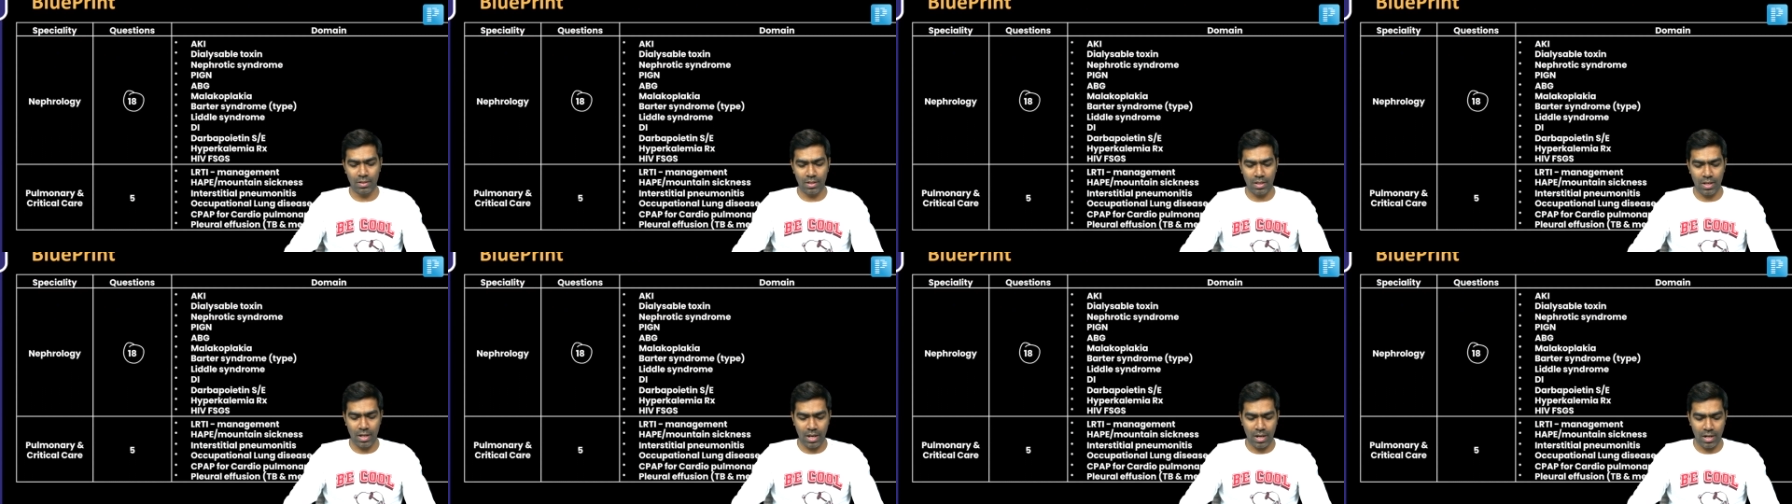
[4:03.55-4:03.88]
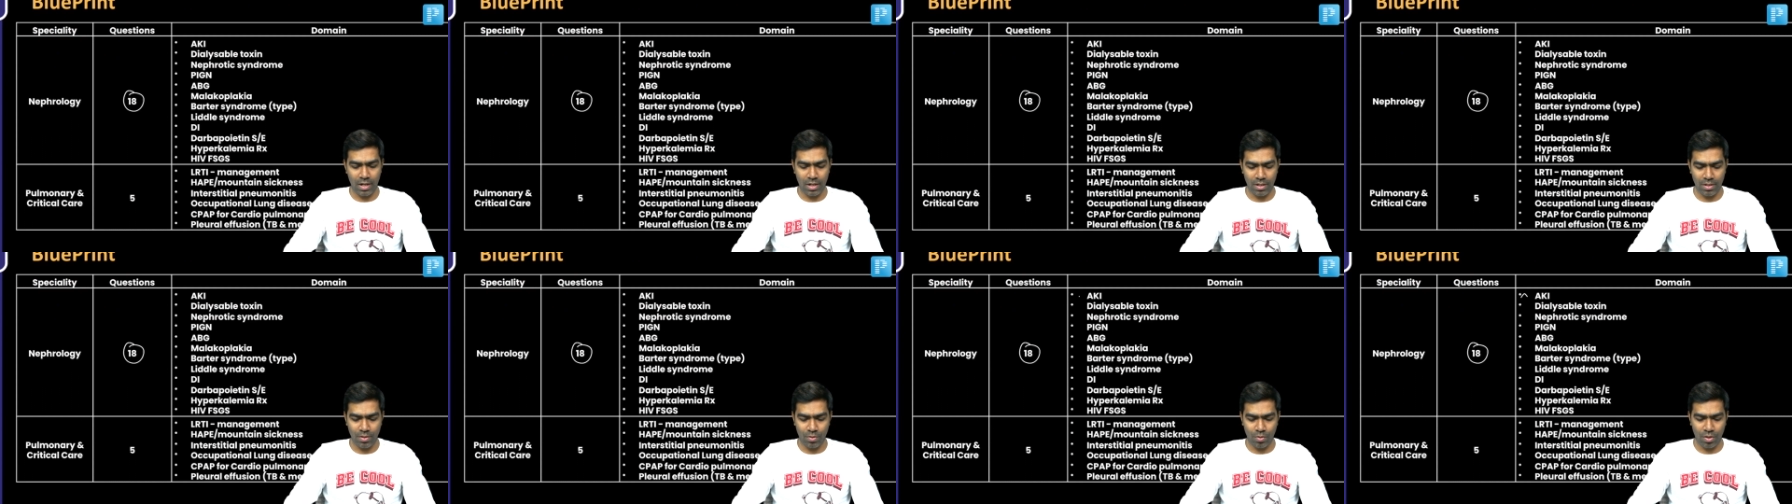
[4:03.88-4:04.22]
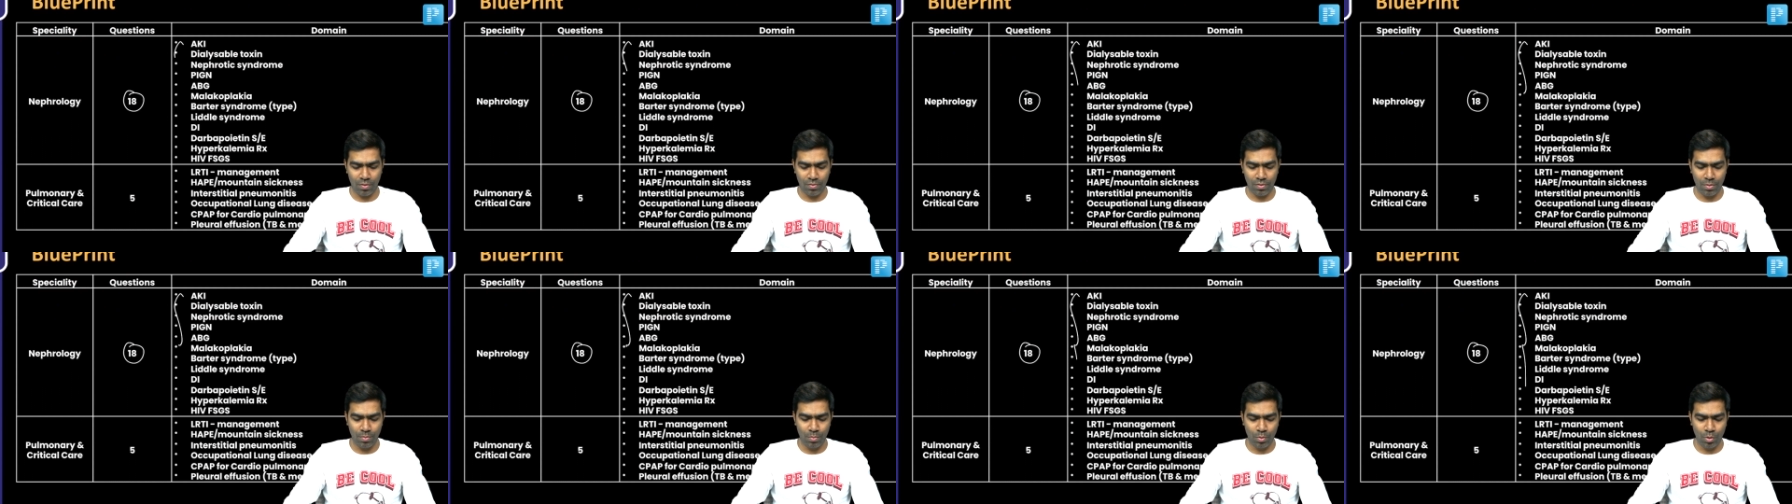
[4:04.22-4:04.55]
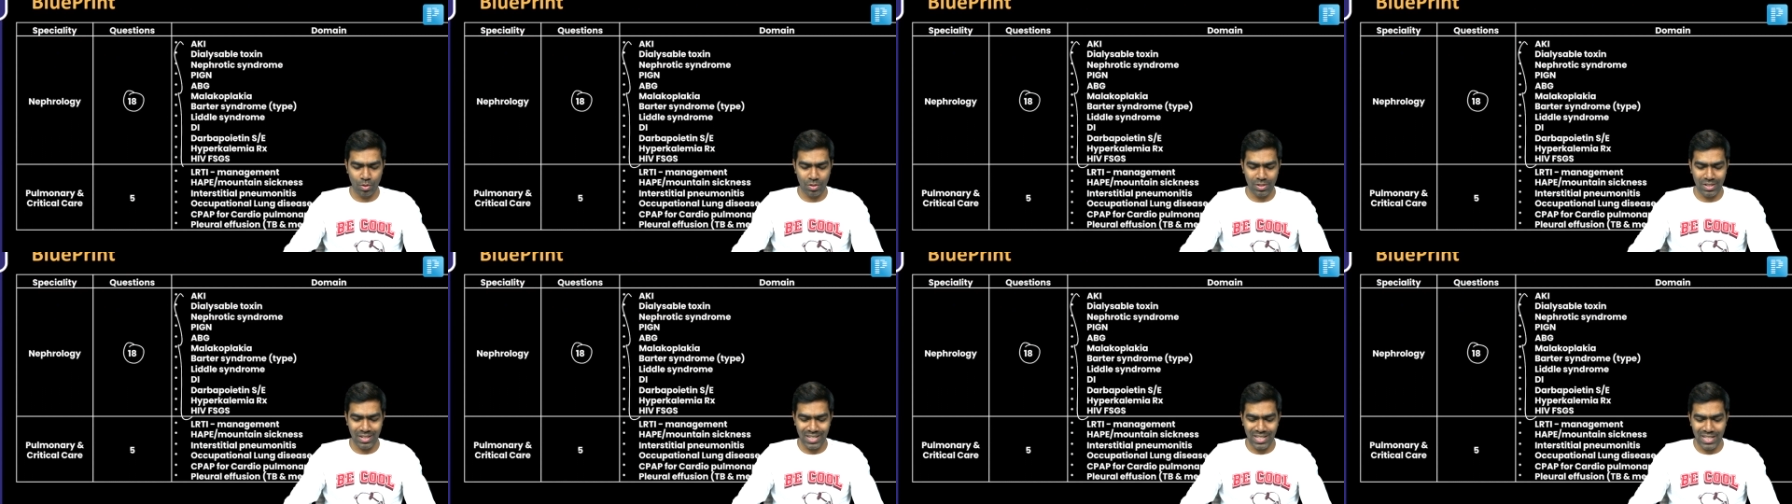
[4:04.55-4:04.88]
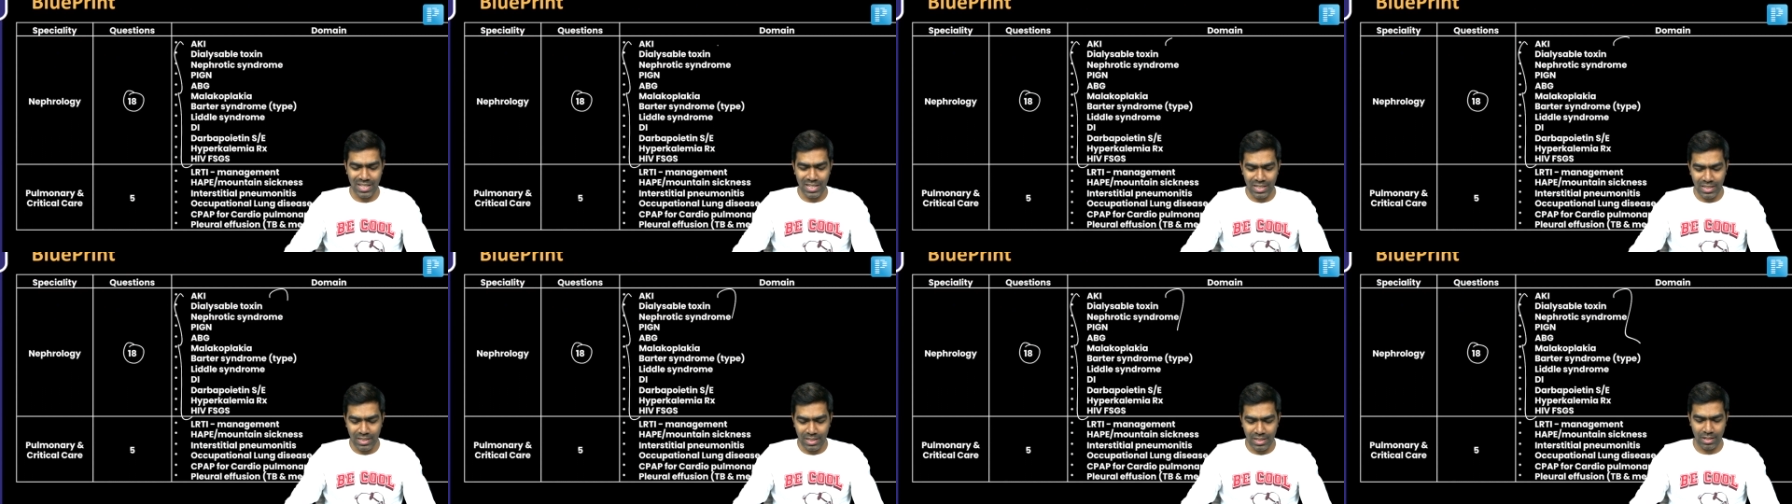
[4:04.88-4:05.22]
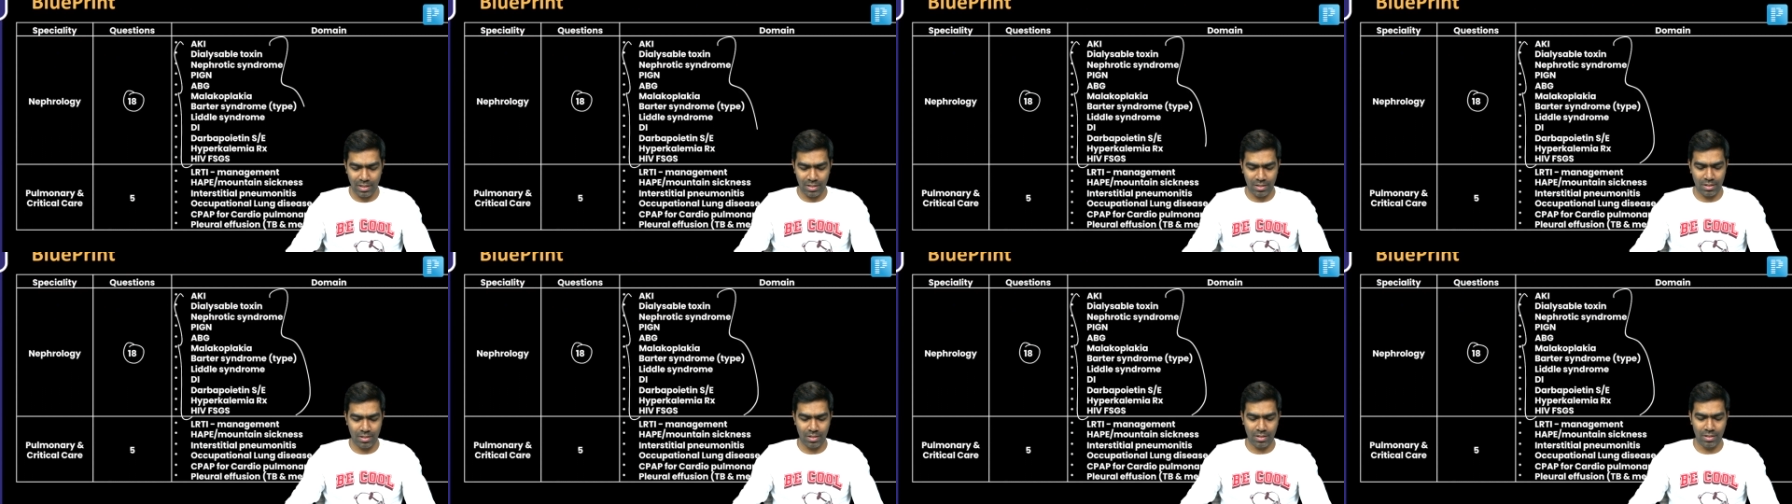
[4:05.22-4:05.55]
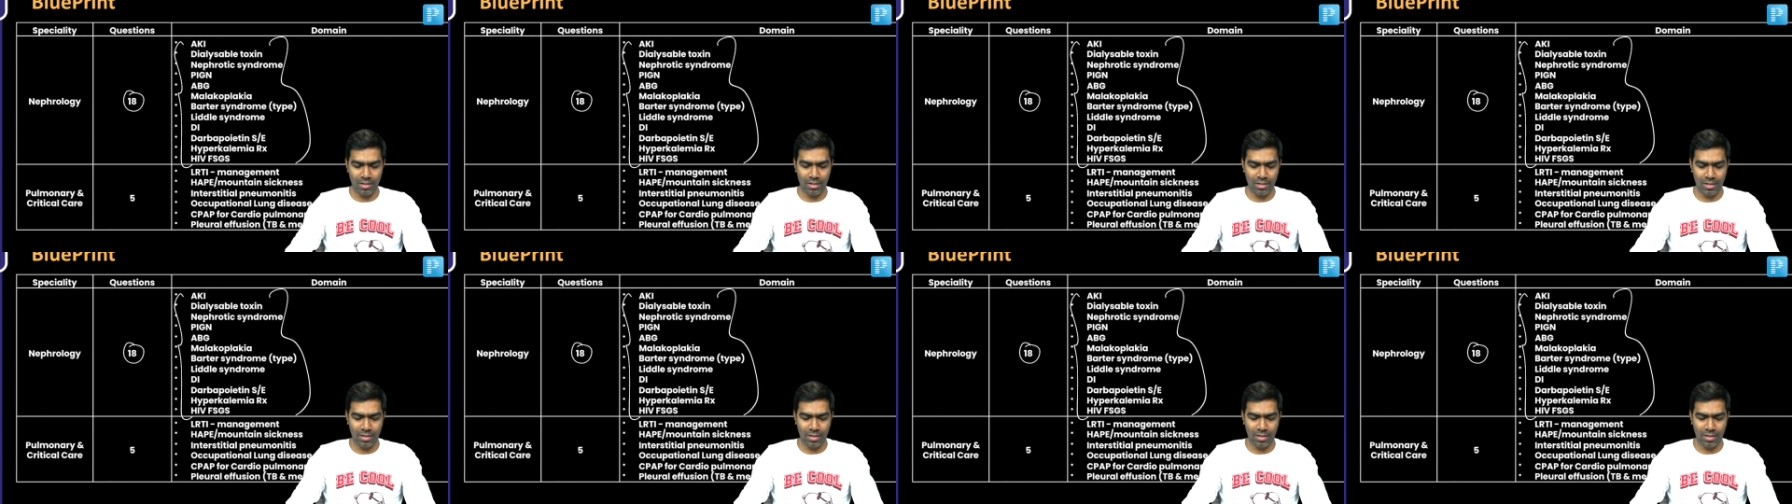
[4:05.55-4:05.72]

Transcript: and one of the most easiest